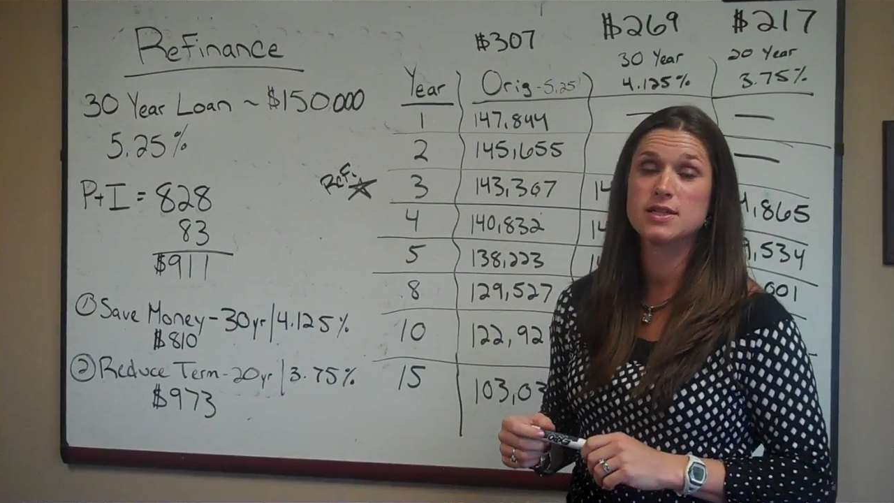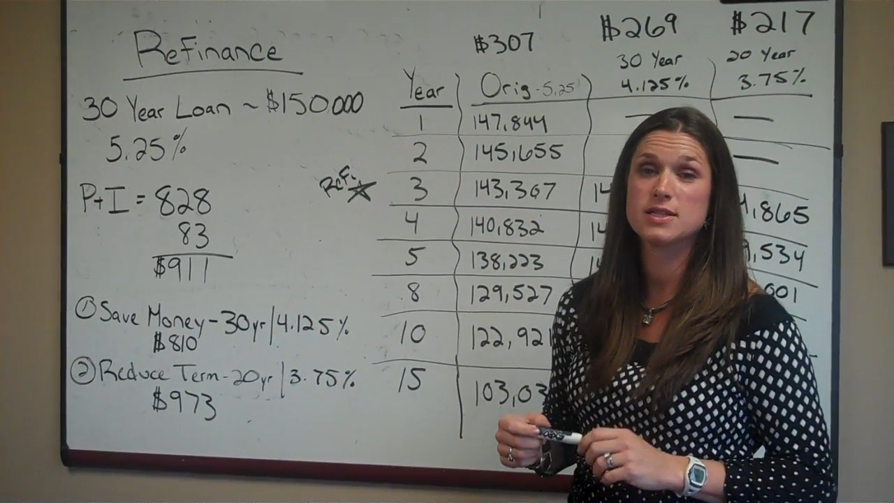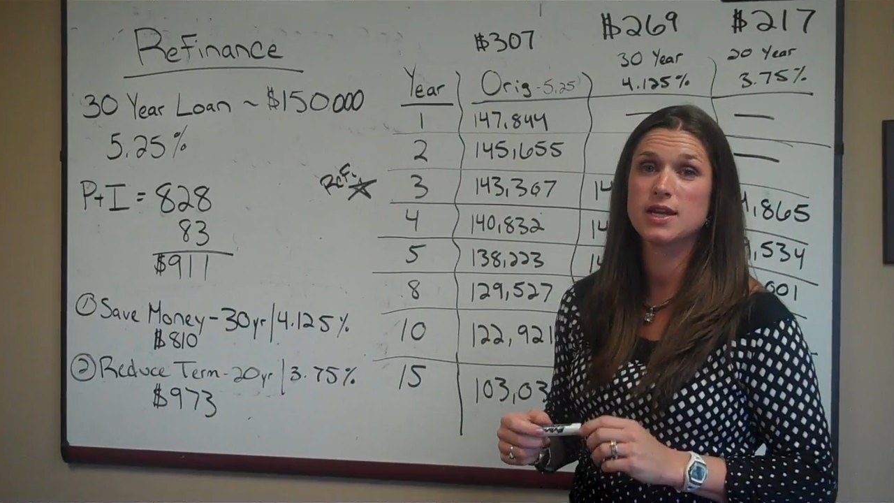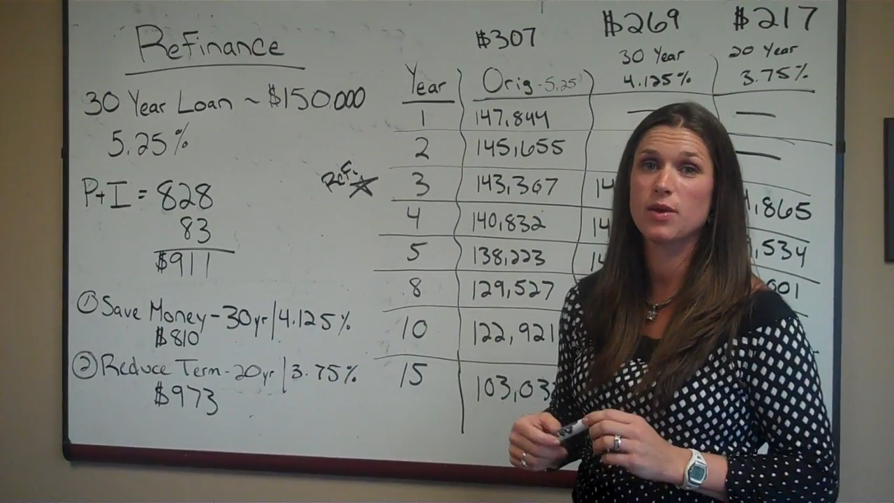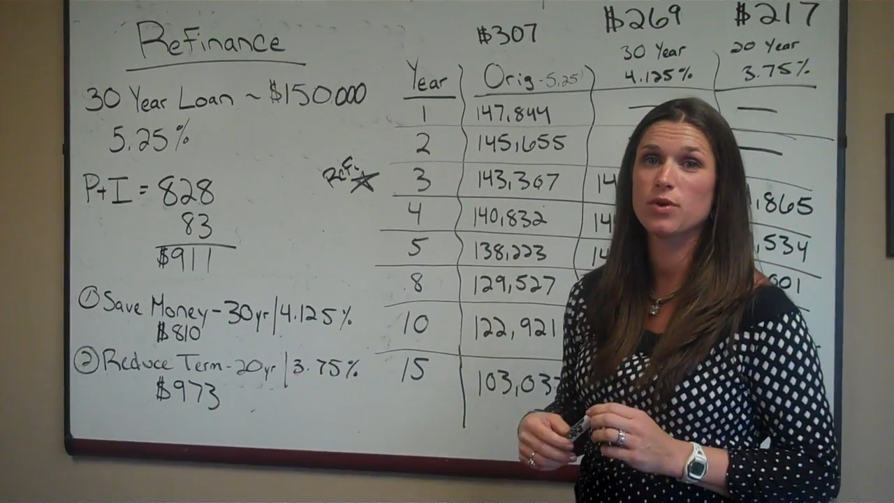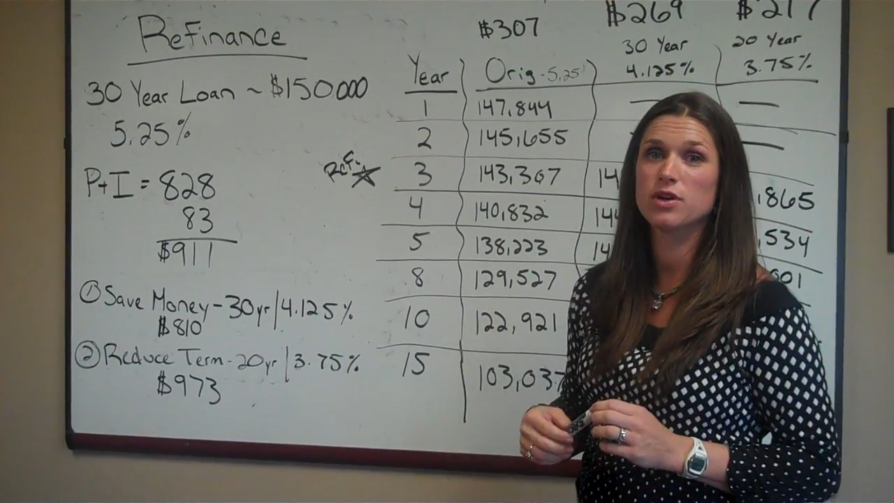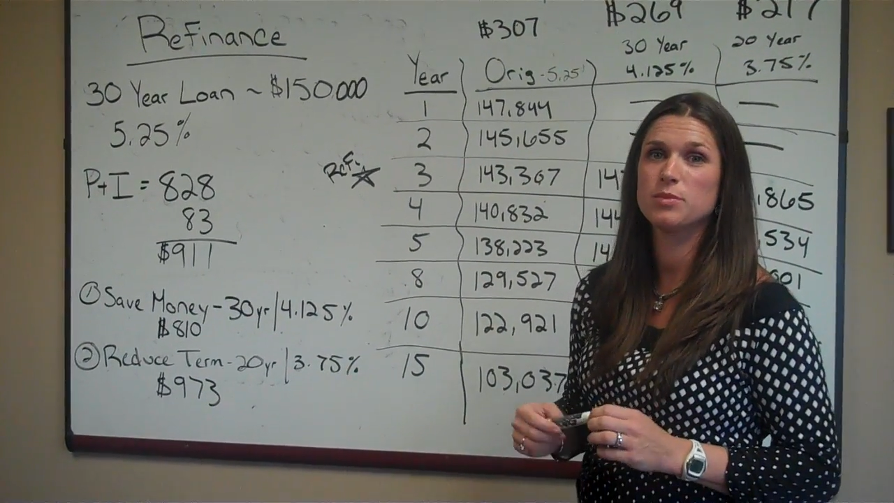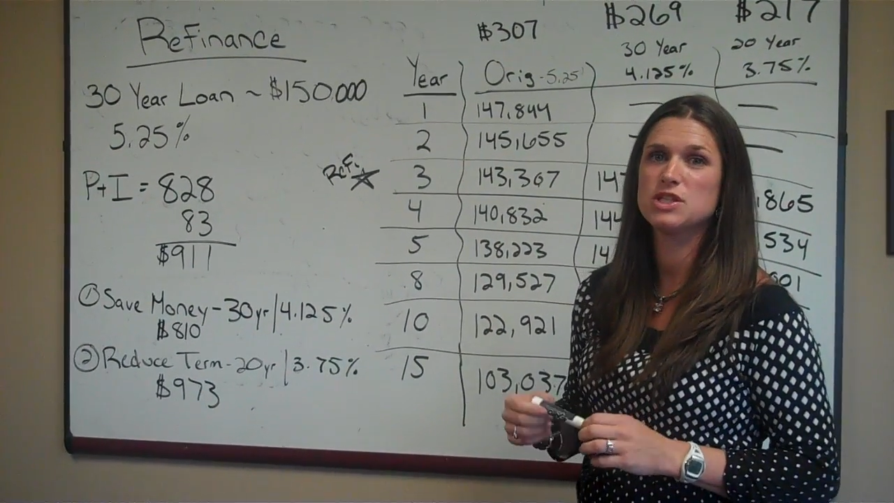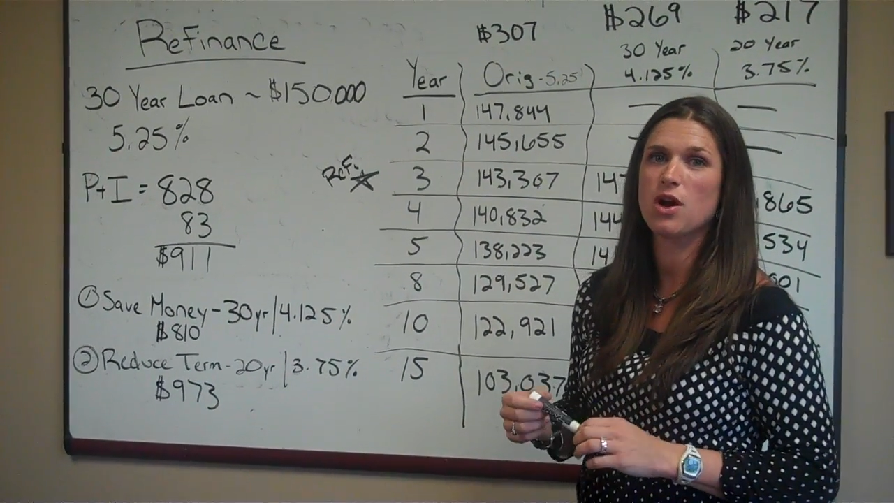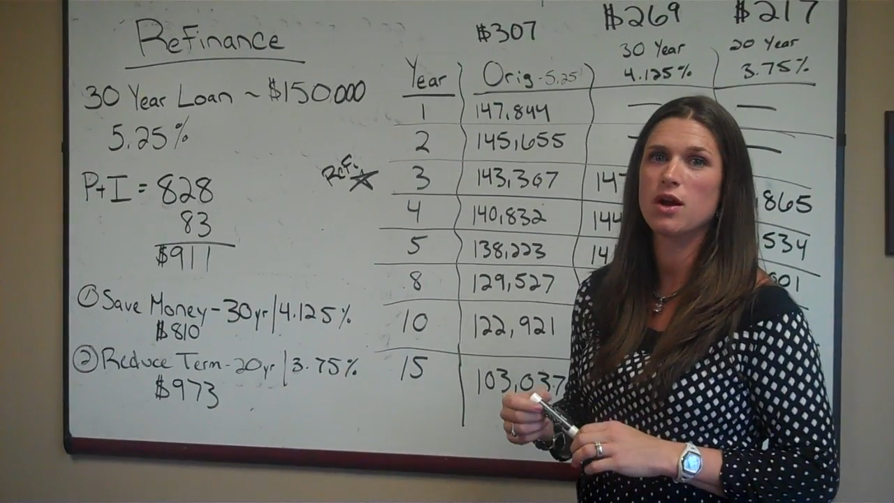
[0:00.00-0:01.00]
Today we're going to
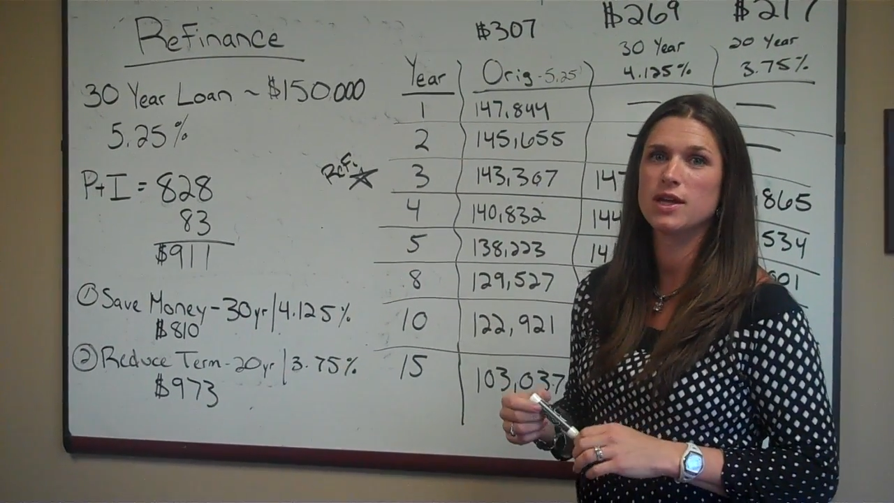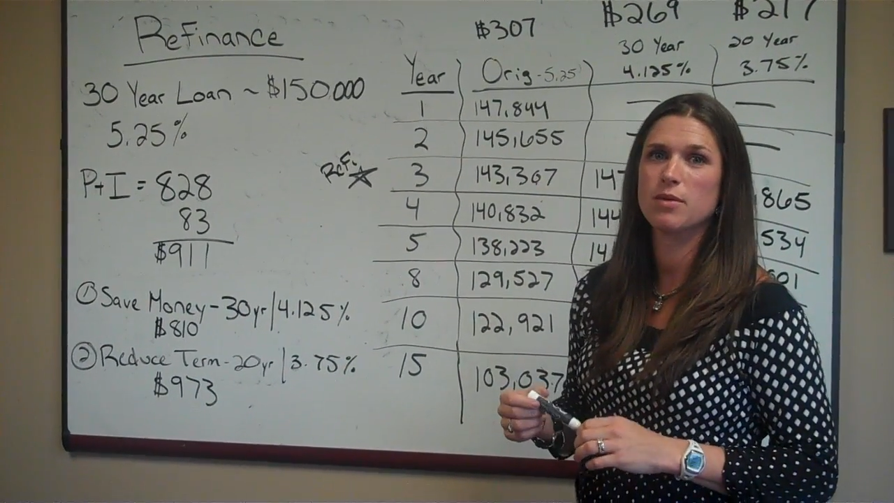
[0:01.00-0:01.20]
be talking